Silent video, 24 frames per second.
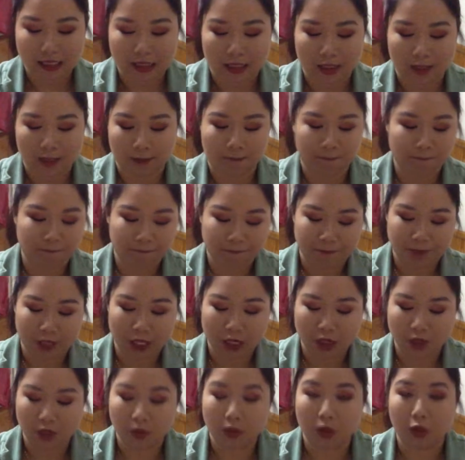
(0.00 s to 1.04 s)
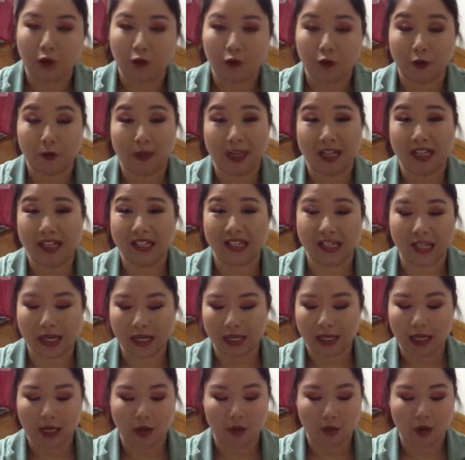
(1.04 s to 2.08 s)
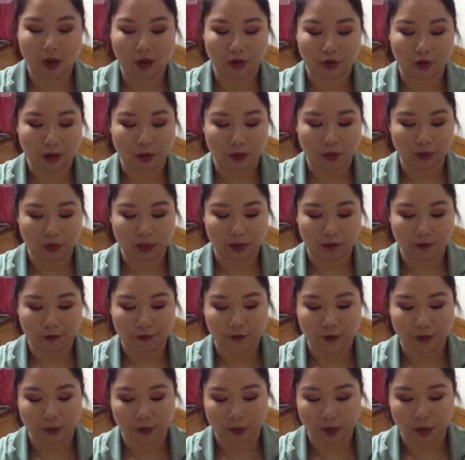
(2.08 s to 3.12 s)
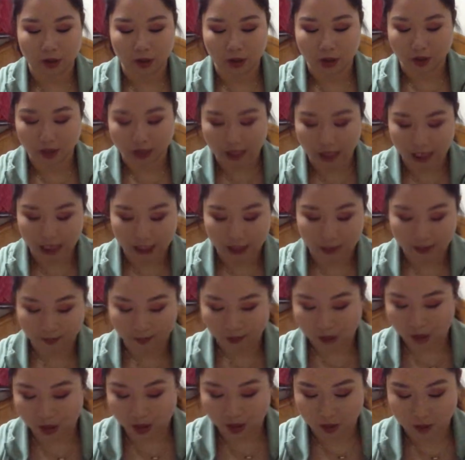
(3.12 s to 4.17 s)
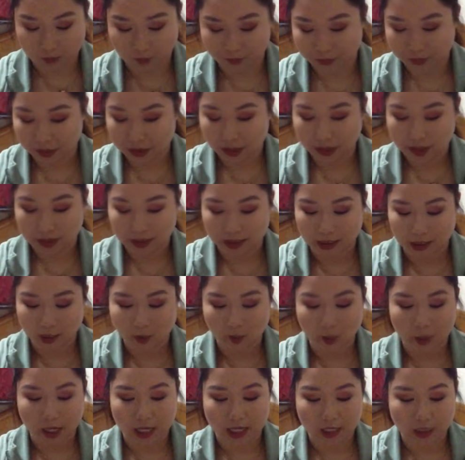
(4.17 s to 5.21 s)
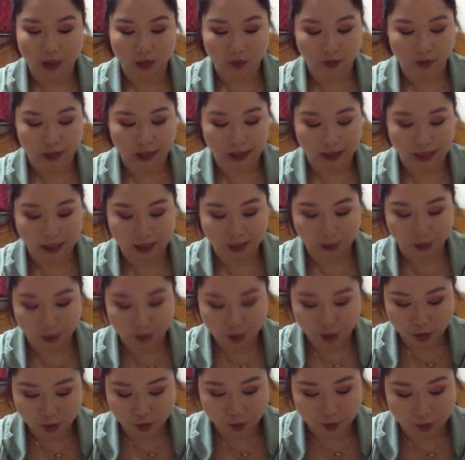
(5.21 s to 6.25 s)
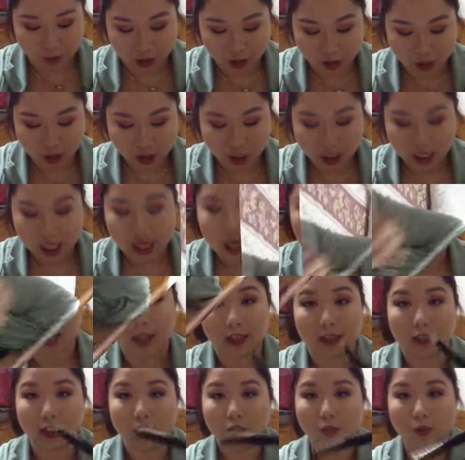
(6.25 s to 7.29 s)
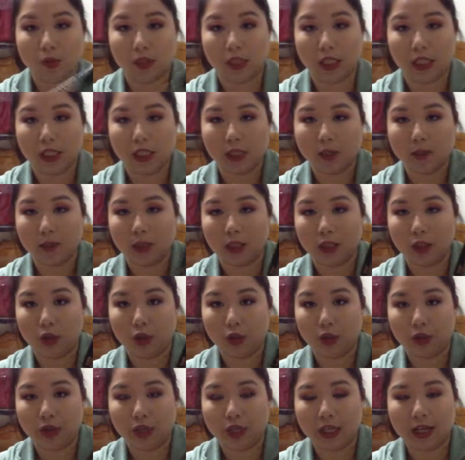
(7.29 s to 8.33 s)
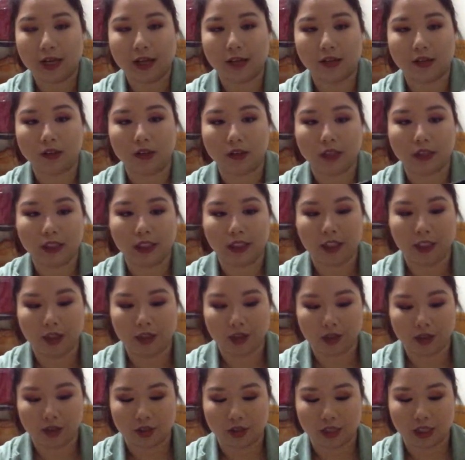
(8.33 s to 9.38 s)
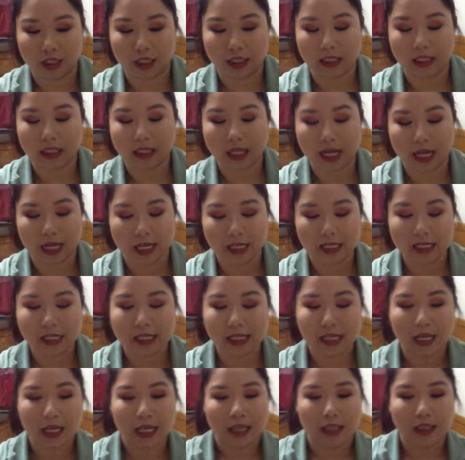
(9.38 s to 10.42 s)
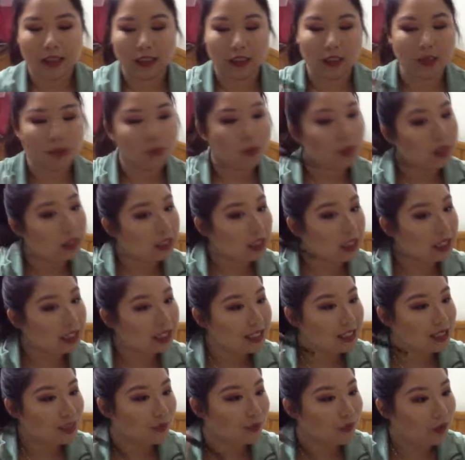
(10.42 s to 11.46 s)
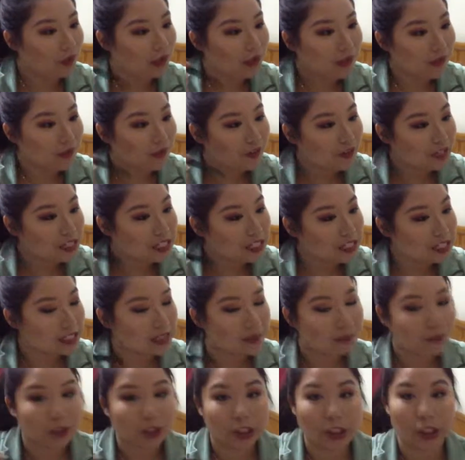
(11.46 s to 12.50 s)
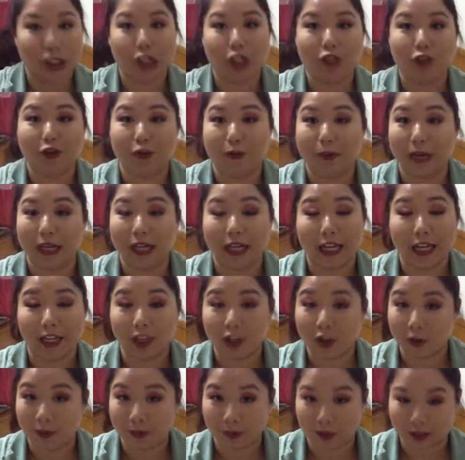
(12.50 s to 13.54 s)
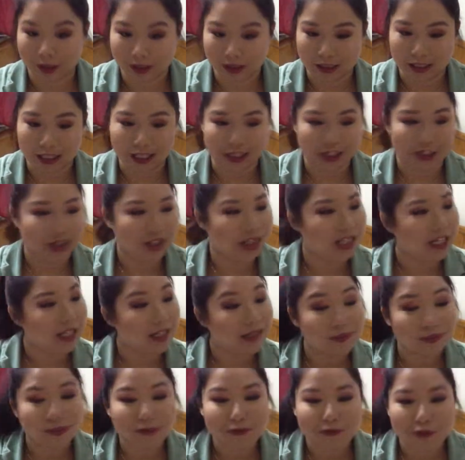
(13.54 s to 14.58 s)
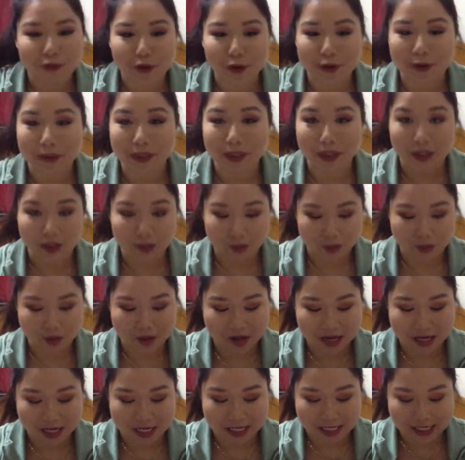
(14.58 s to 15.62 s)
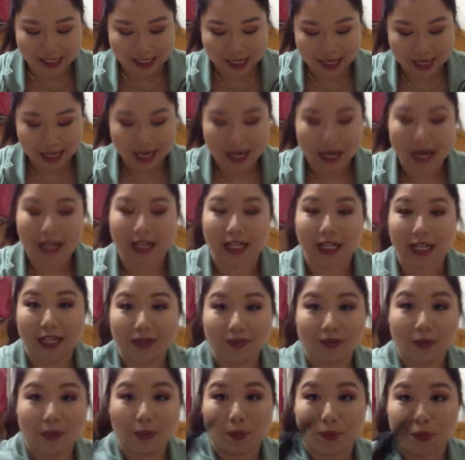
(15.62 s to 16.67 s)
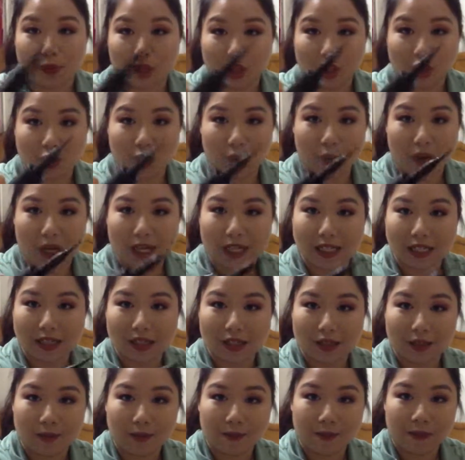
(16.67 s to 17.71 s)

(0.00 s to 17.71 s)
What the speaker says: a no-no for me, because then I can't walk around with that film on all day. So that's why I don't like that one too much. Next one is my L'Oreal Linear Intense. This one is very similar to my Lancome art liner, even formula wise and even brush wise.